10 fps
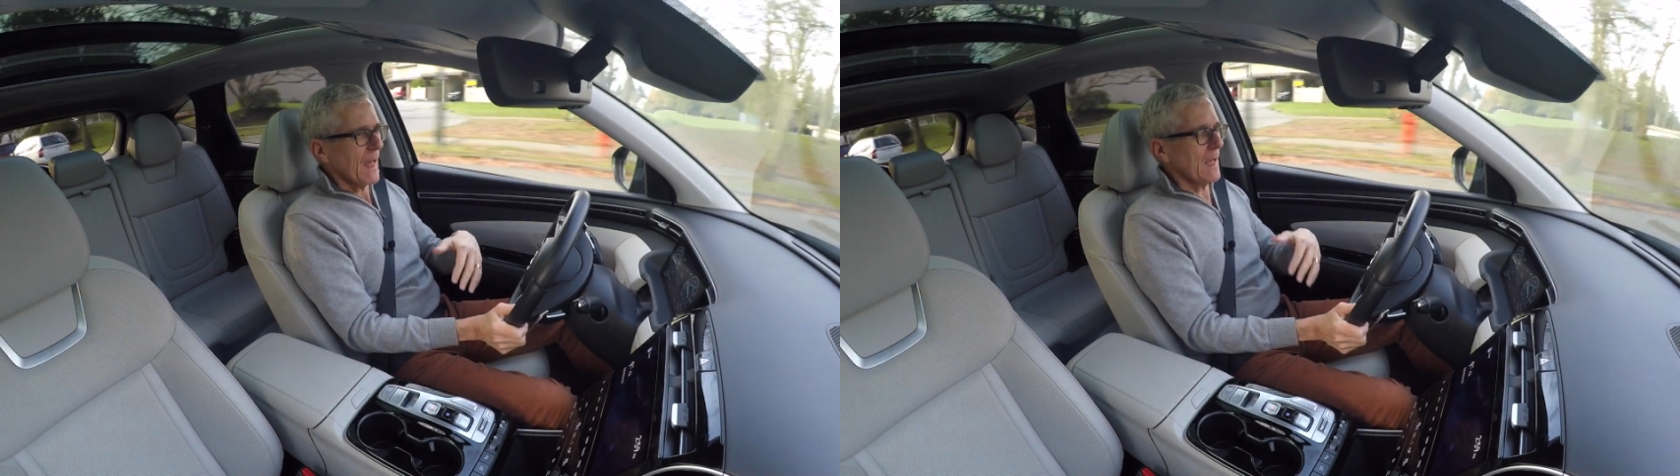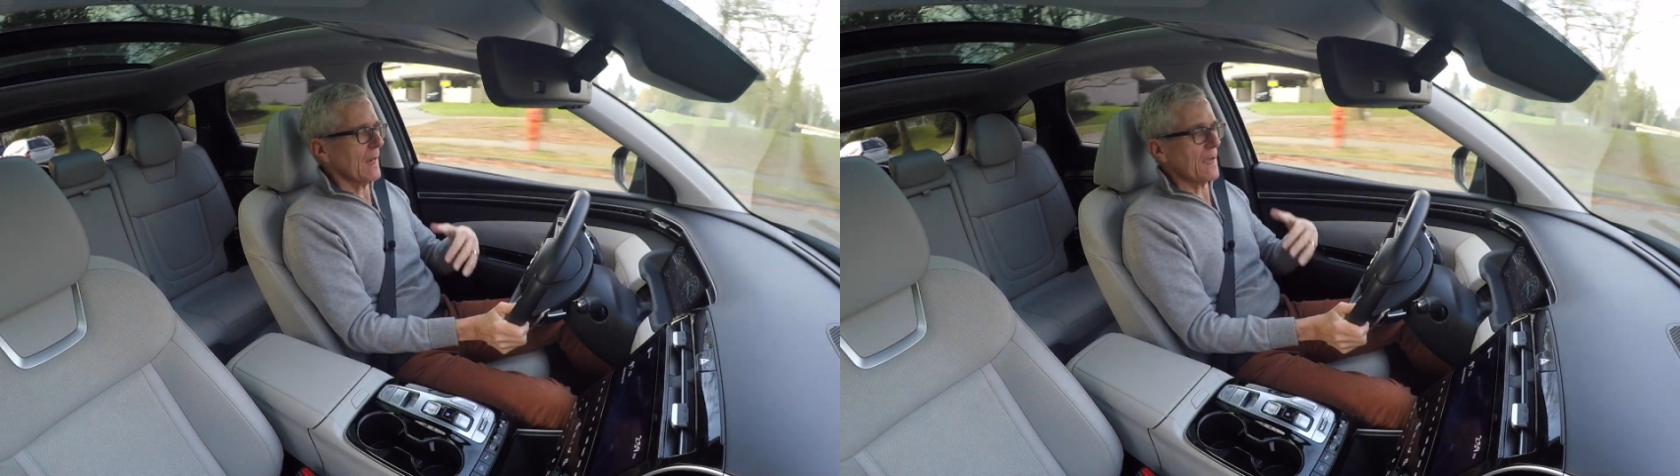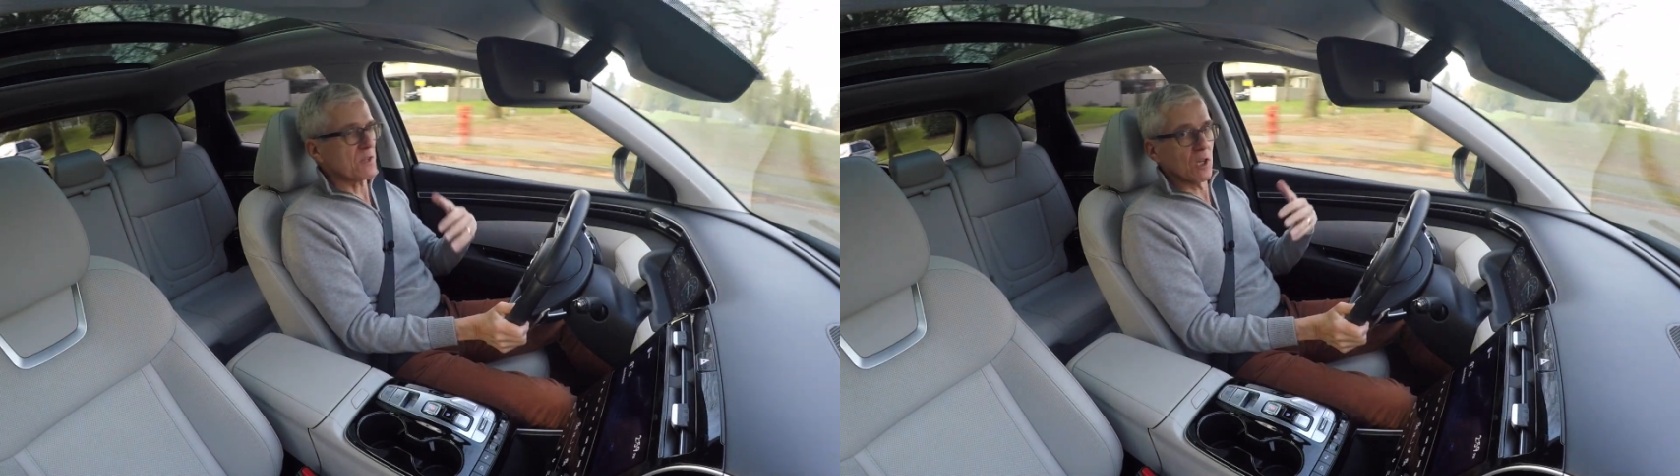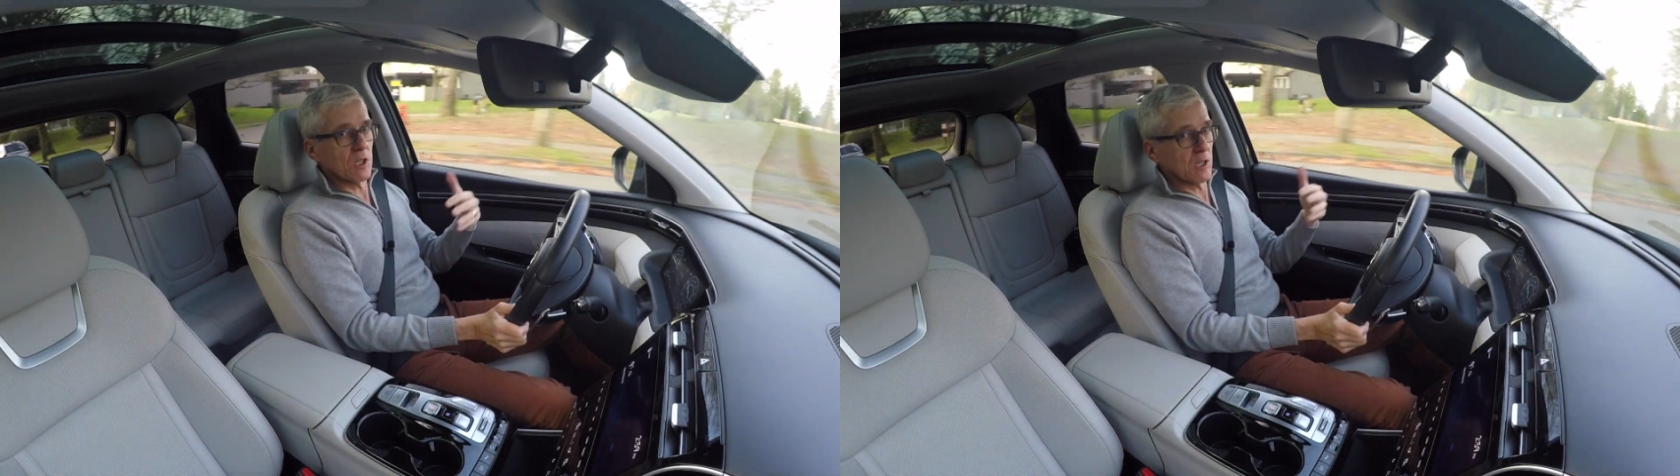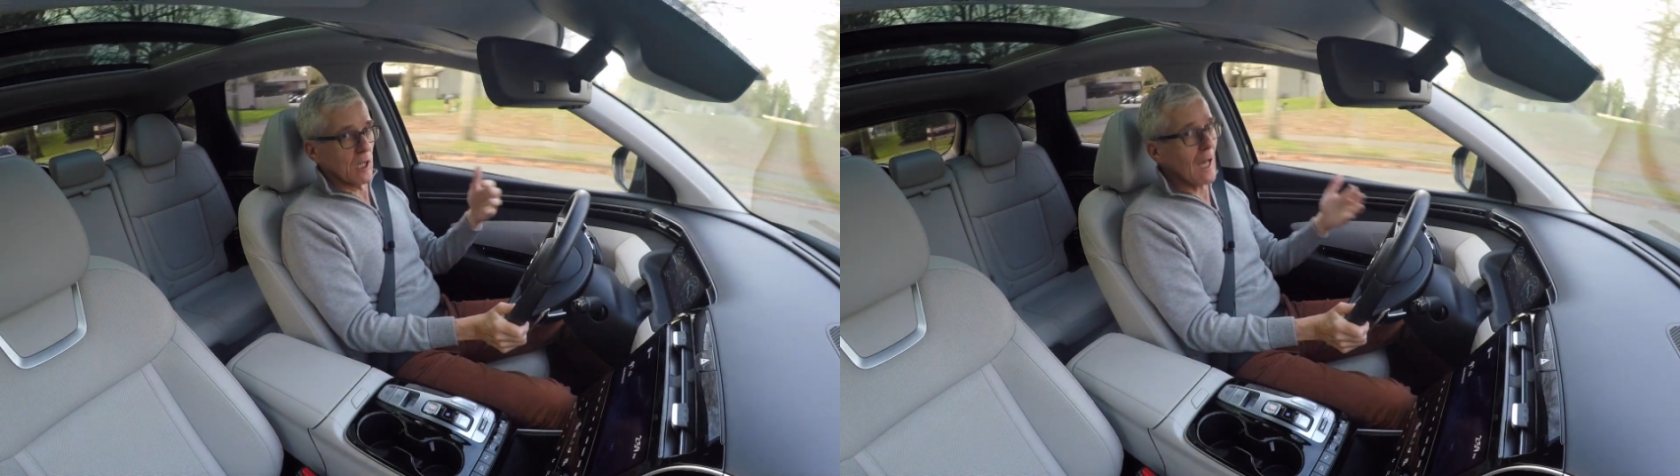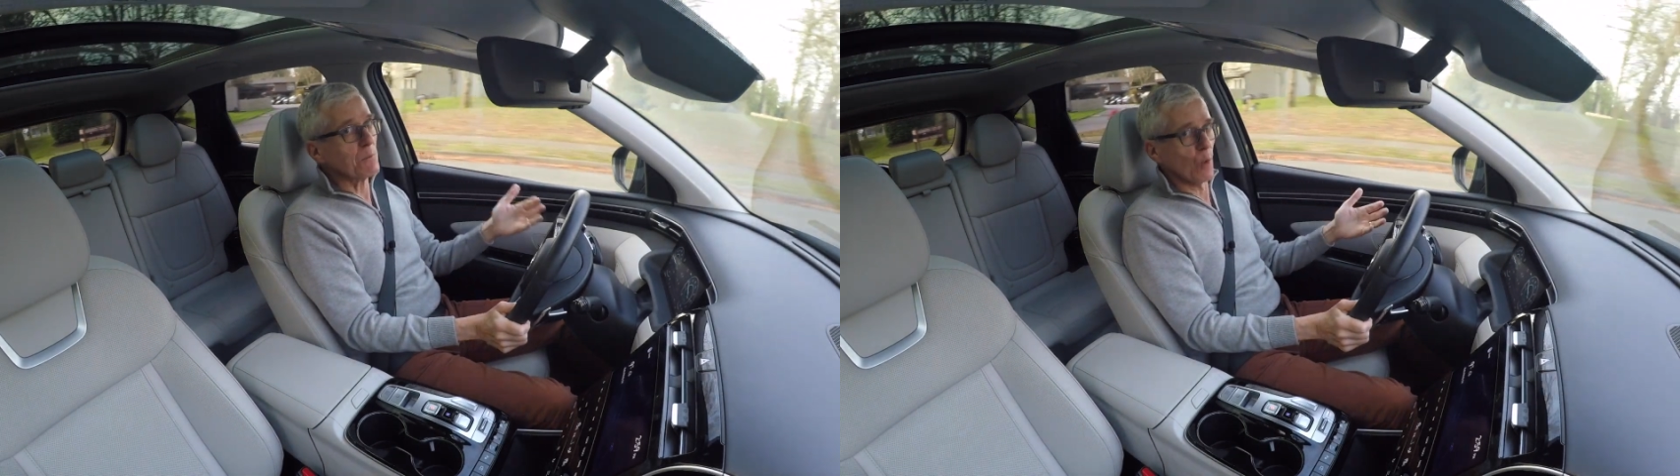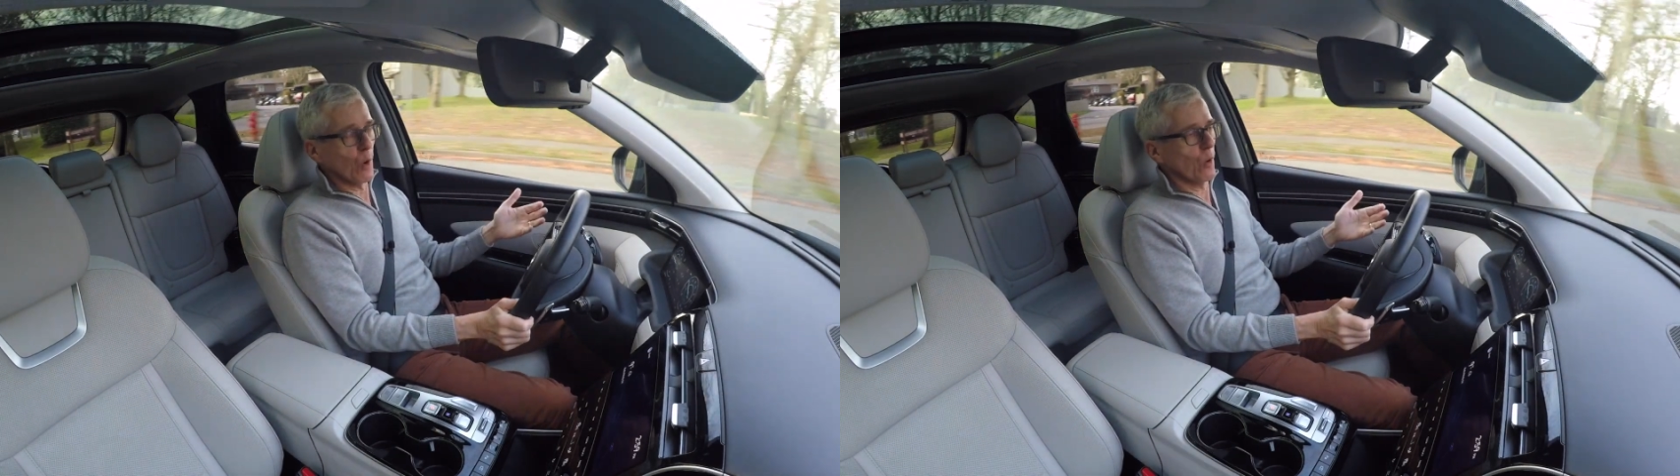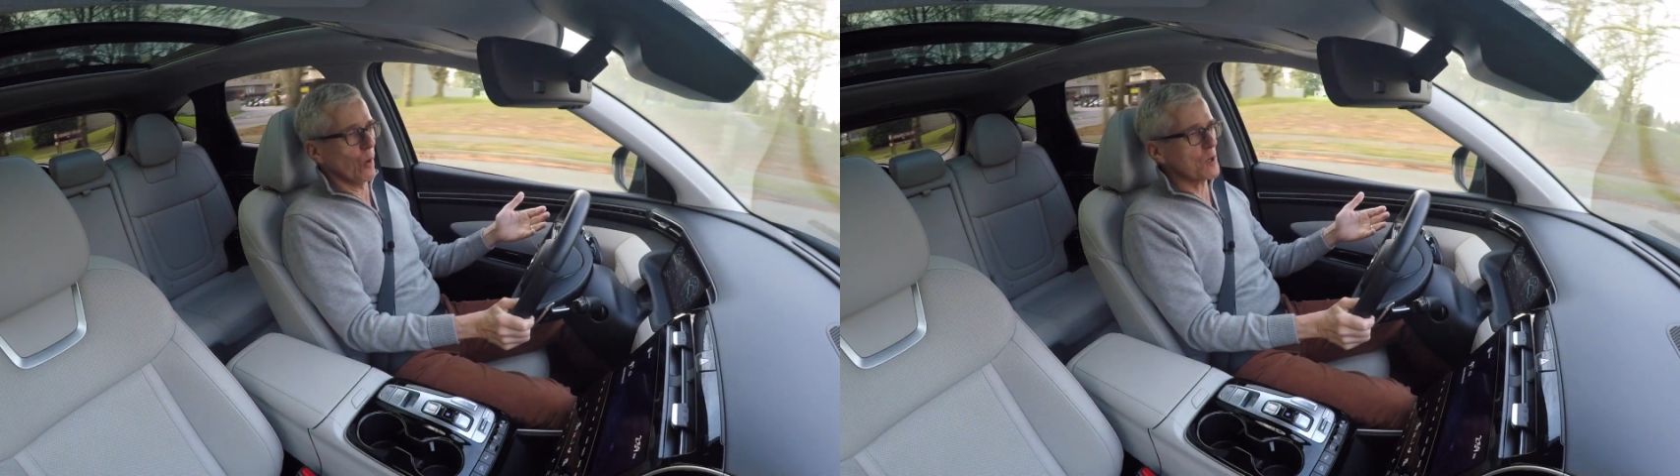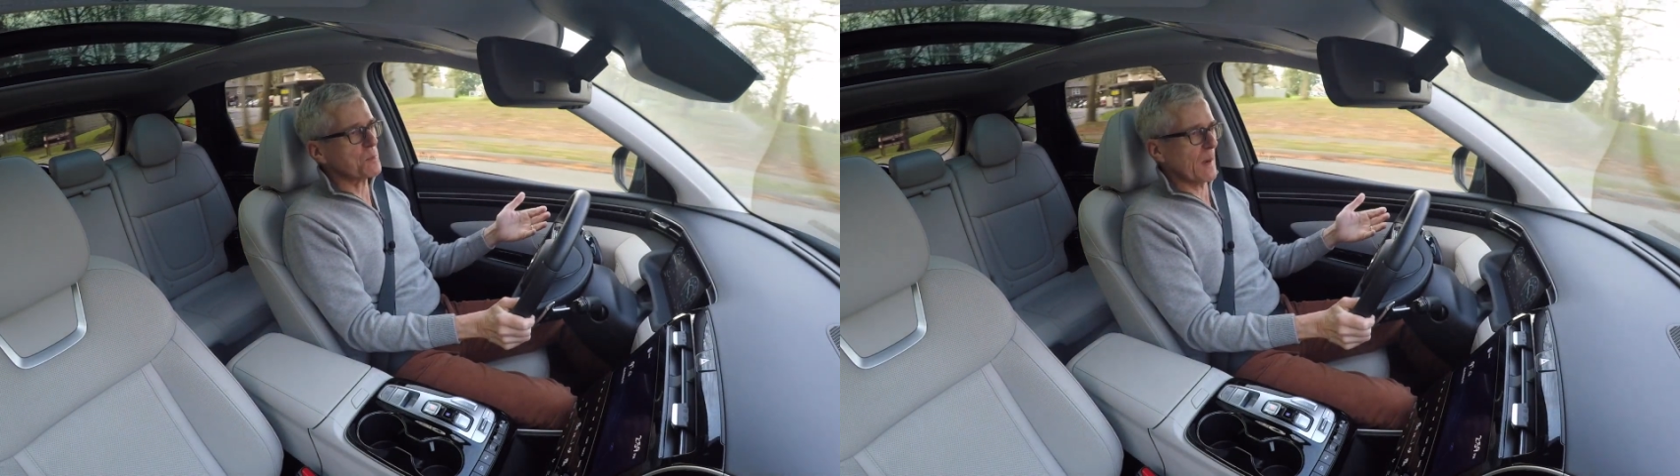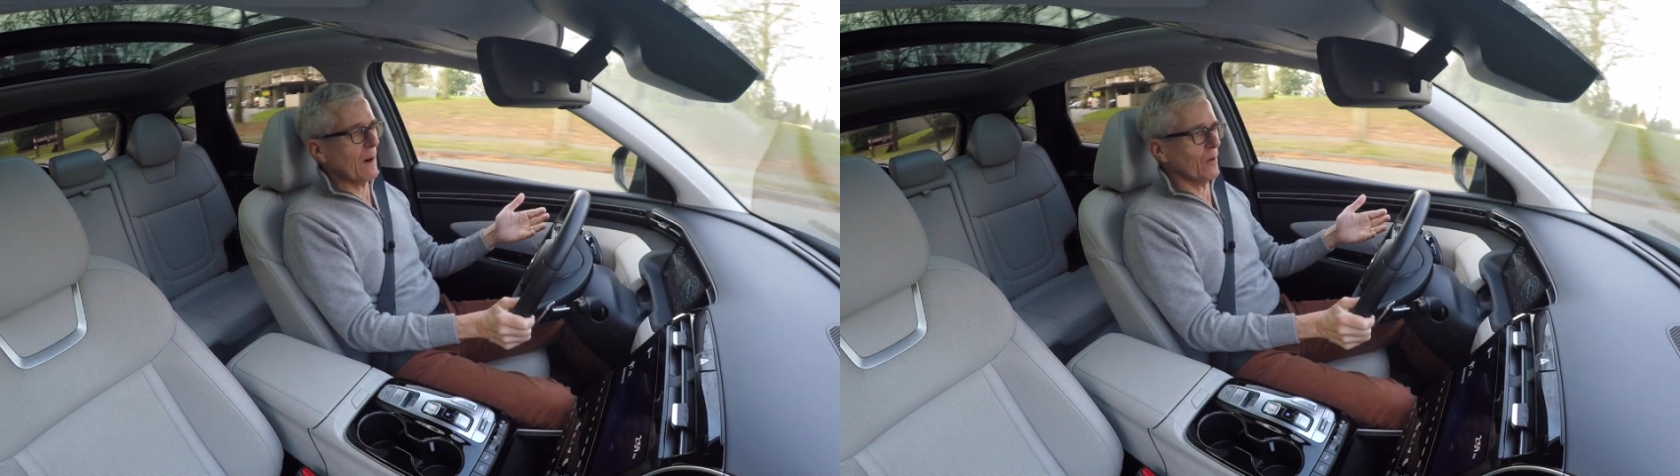It has a lot more
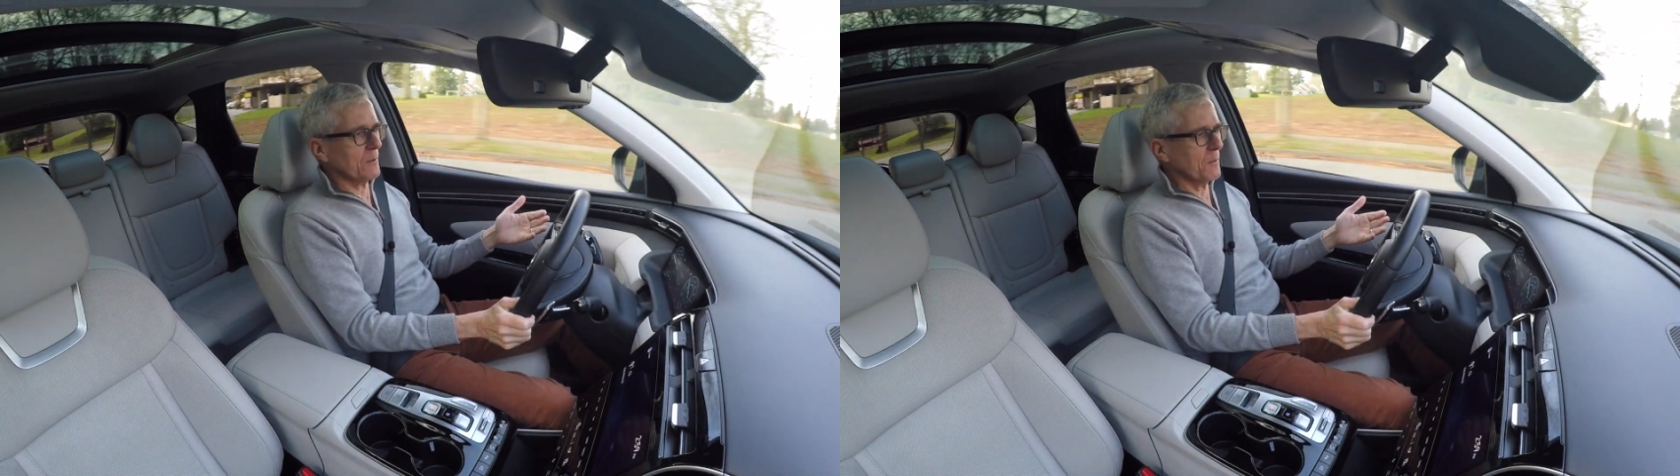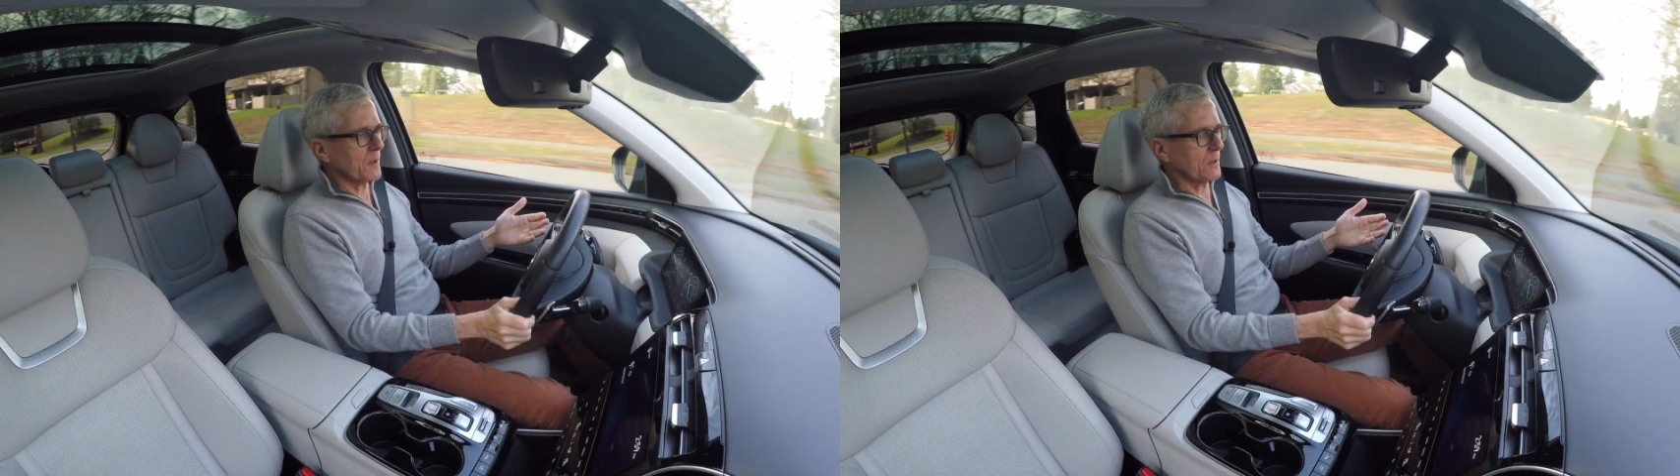horsepower,